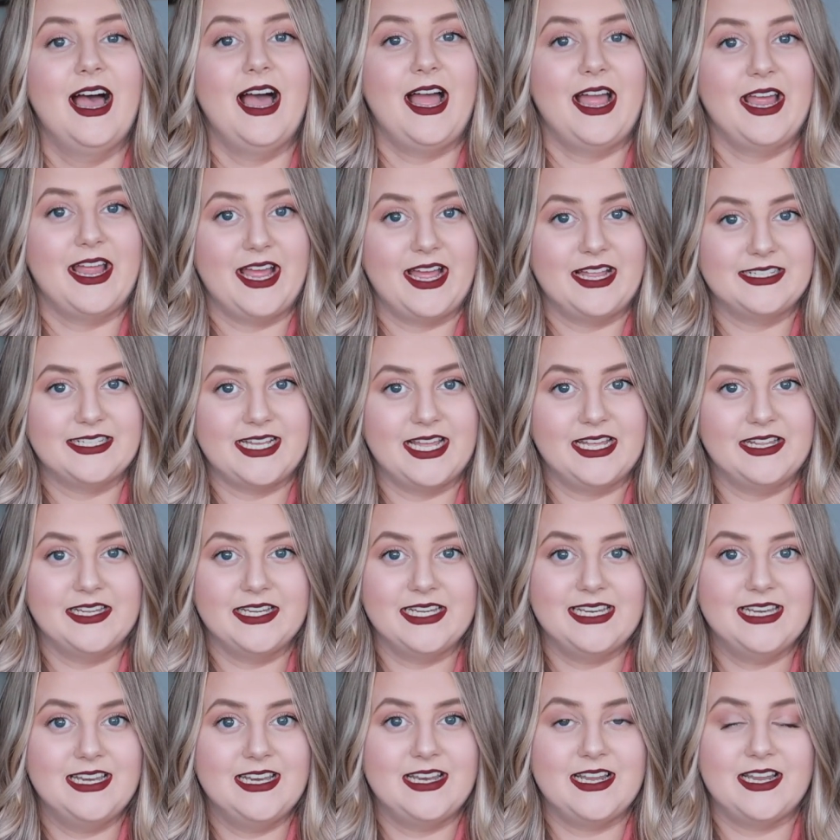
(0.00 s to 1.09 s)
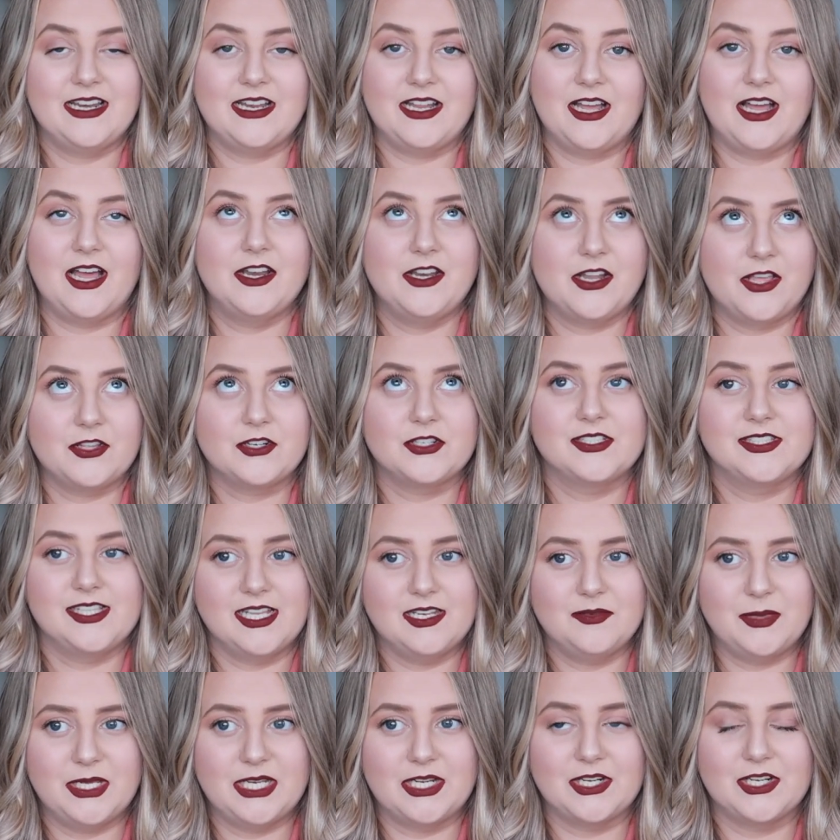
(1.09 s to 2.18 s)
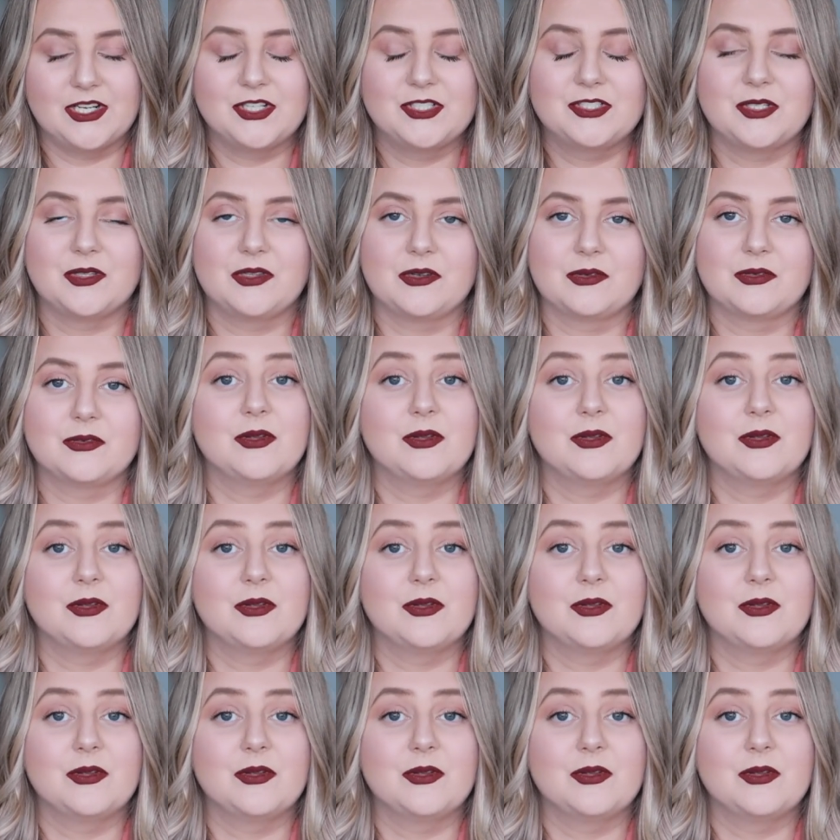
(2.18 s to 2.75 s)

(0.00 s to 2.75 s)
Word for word: I had dilated an, an, another centimeter, so they